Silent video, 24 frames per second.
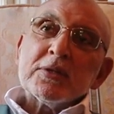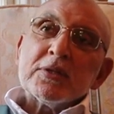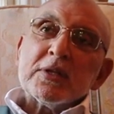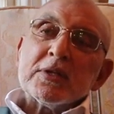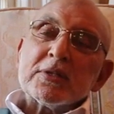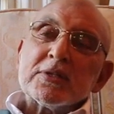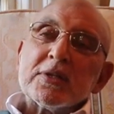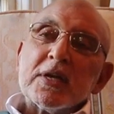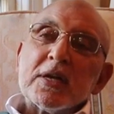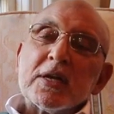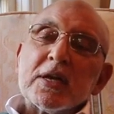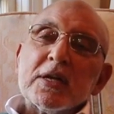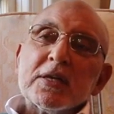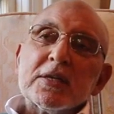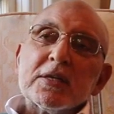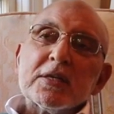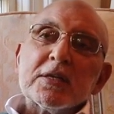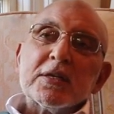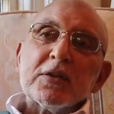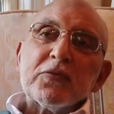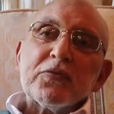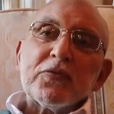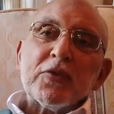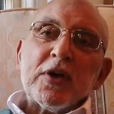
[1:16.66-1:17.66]
The
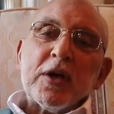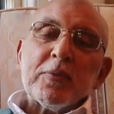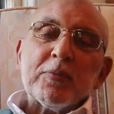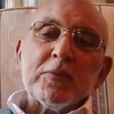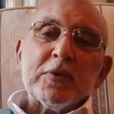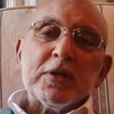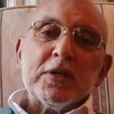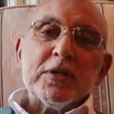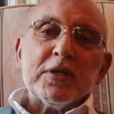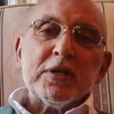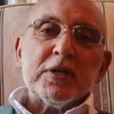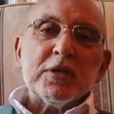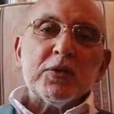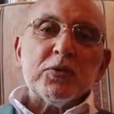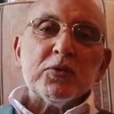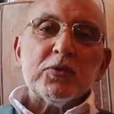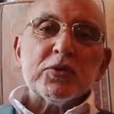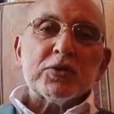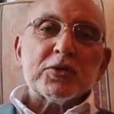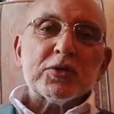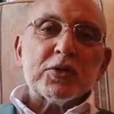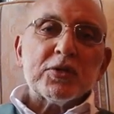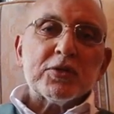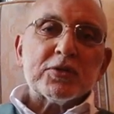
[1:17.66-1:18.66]
second family,
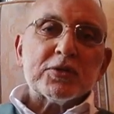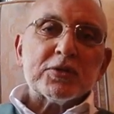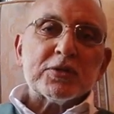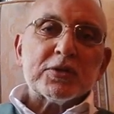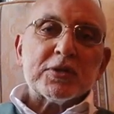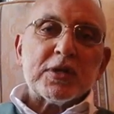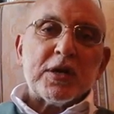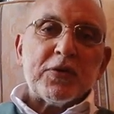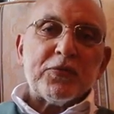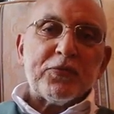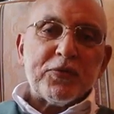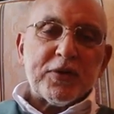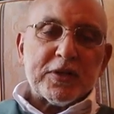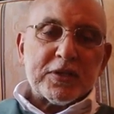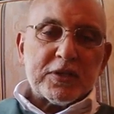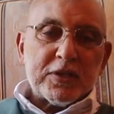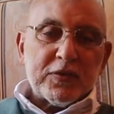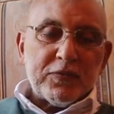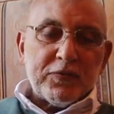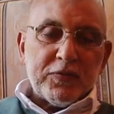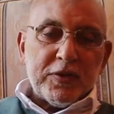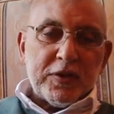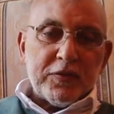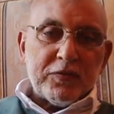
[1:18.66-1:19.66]
which has
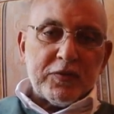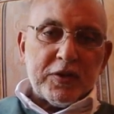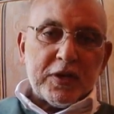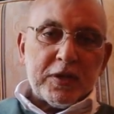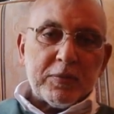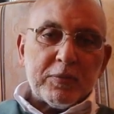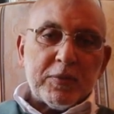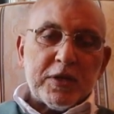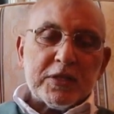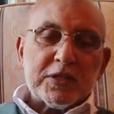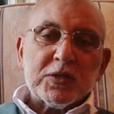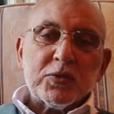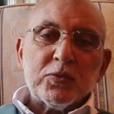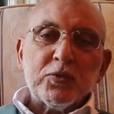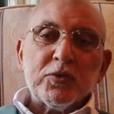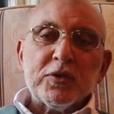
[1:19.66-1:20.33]
affected me very much,